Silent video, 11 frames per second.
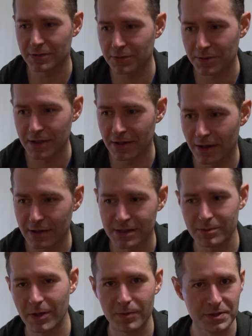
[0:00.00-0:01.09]
this would be an
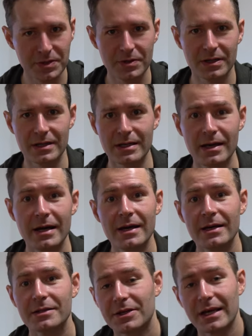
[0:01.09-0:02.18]
awesome opportunity
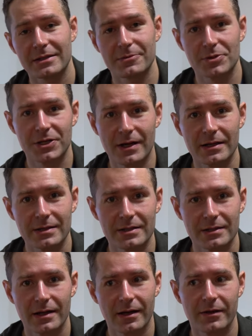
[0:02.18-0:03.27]
to get some
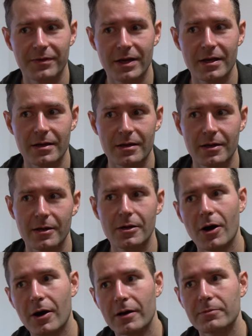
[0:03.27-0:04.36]
shots of a
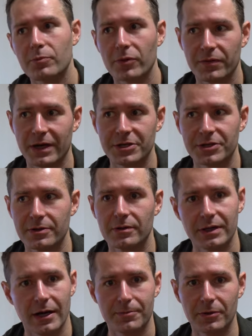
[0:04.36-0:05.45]

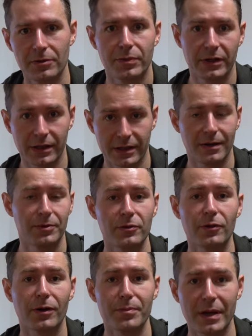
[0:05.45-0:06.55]
non-professional couple, but a couple
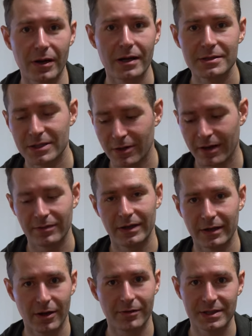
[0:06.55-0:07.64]
who are married, so have
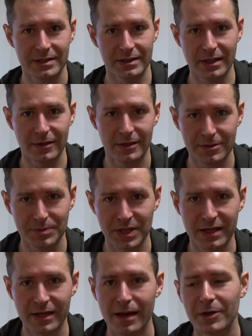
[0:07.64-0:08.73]
like obviously an awesome
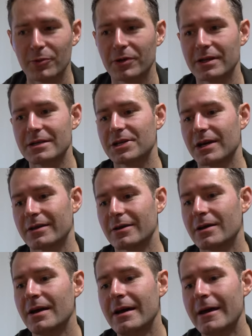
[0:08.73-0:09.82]
dynamic with each
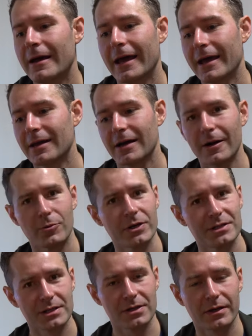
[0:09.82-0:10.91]
other. And I
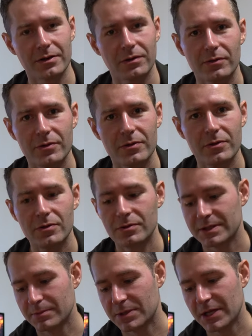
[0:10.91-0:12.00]
wanted to talk you through
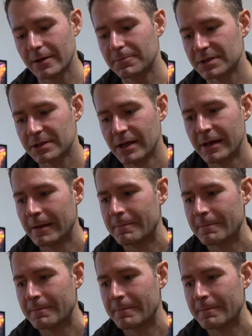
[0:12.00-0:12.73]
some tips,